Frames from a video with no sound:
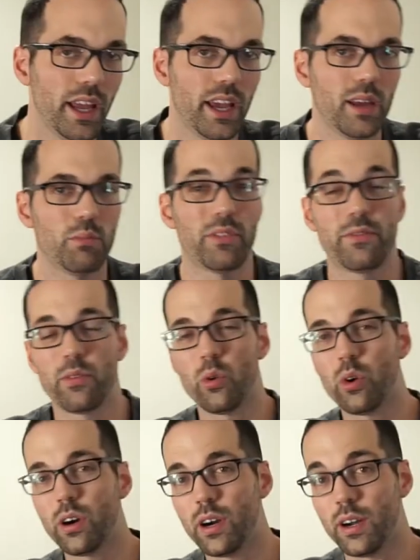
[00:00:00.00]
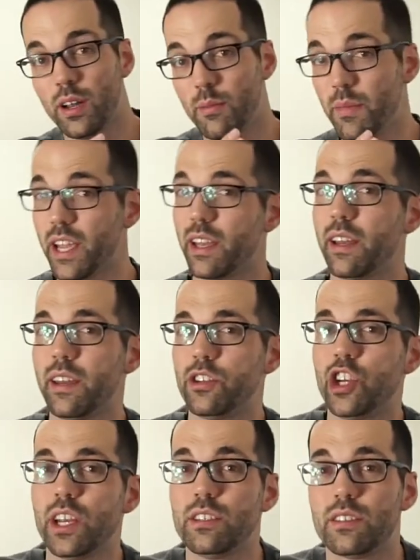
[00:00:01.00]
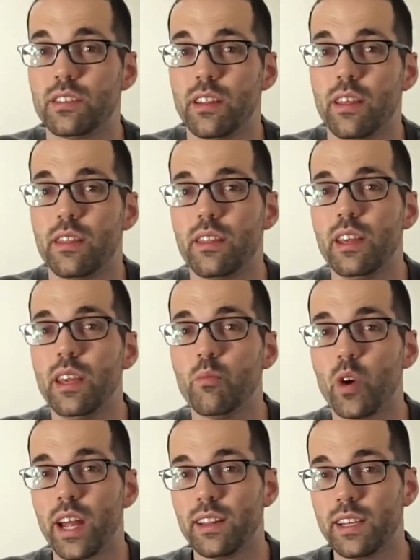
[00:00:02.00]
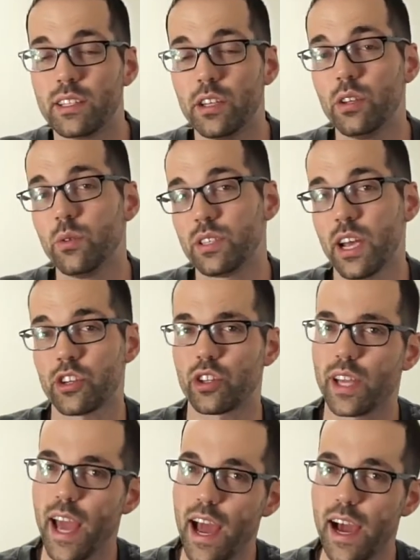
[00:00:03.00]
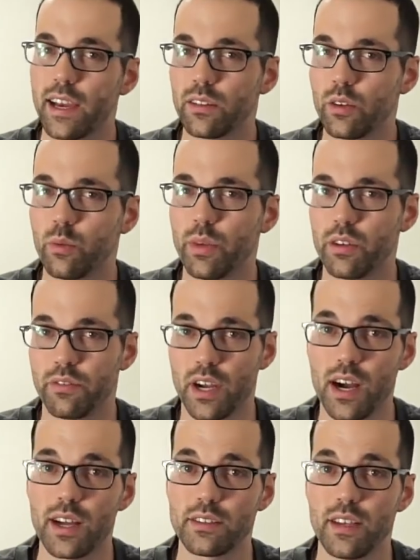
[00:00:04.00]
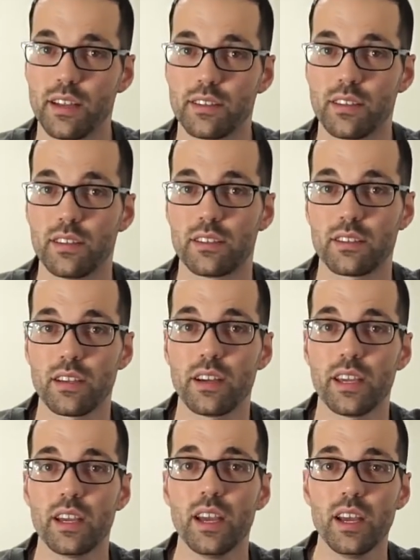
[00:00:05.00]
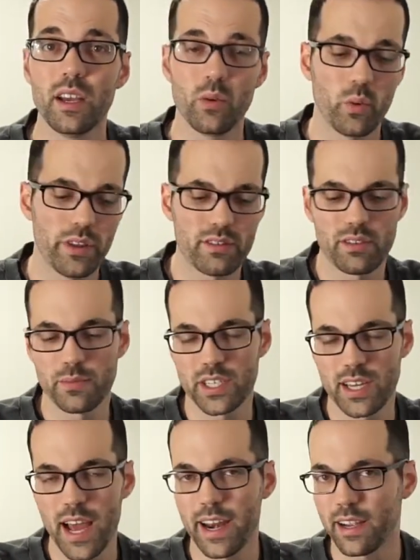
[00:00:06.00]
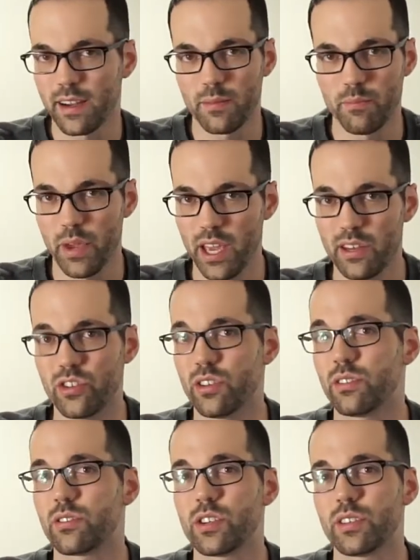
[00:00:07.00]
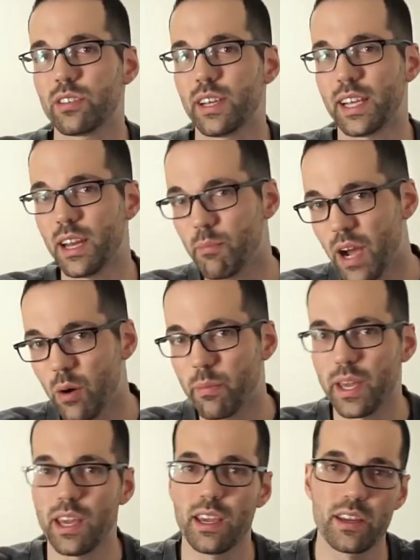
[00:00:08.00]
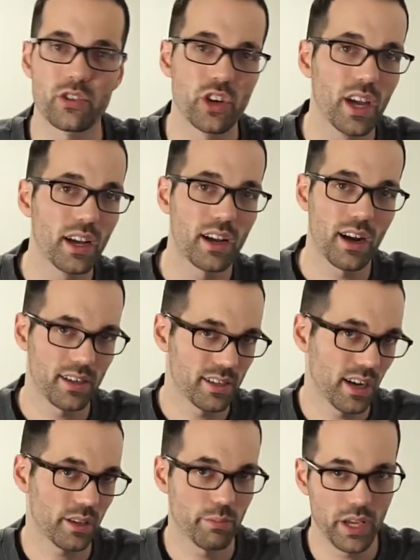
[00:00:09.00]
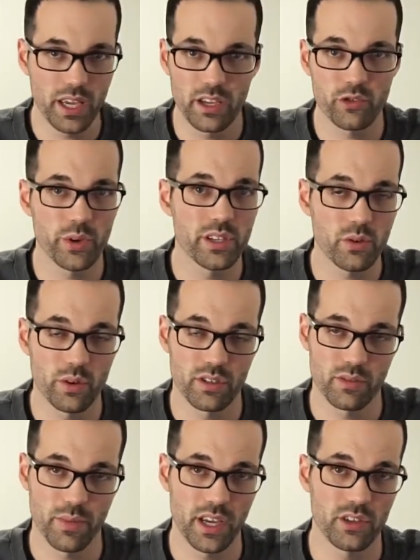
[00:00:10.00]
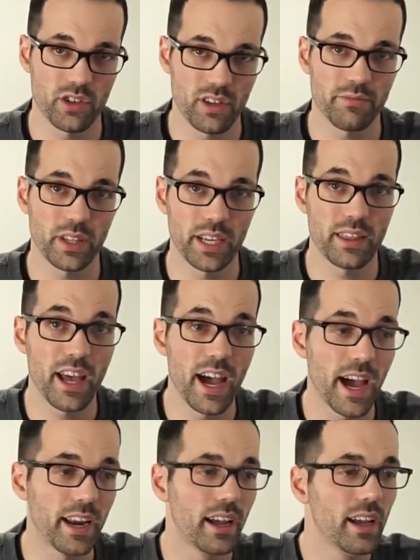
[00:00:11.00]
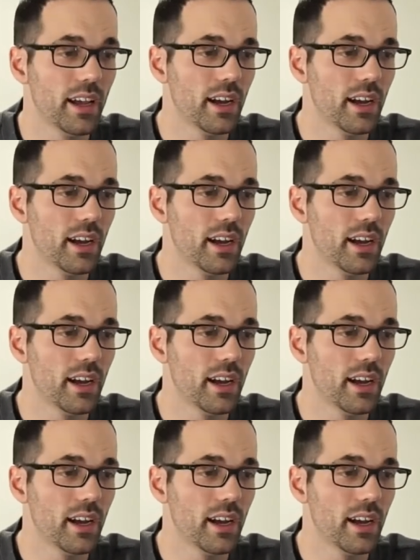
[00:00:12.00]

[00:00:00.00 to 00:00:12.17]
and before making any changes to the theme, what I like to do is actually add a little bit of content to the site with some static pages, just like an about page, contact page, resources page, stuff like that,